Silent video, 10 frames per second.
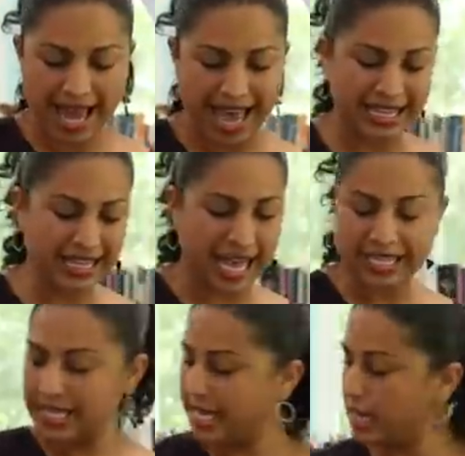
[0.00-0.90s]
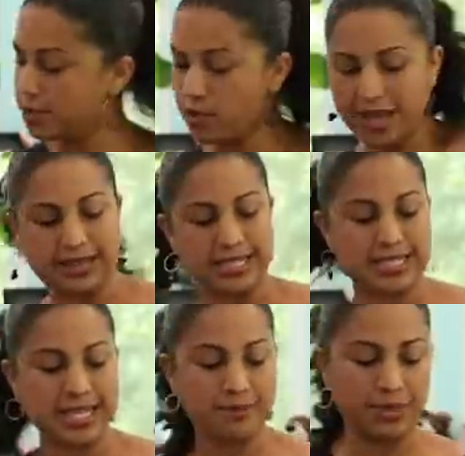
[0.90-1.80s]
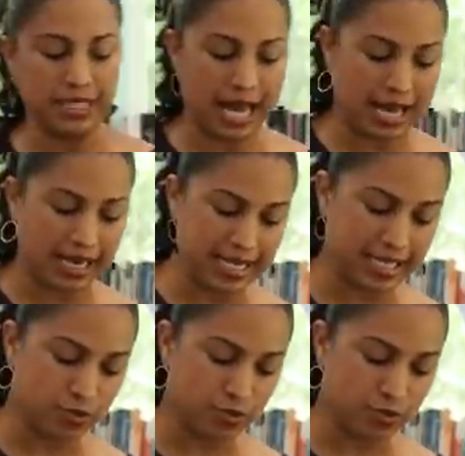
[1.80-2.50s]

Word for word: and lining it up so that the seam line is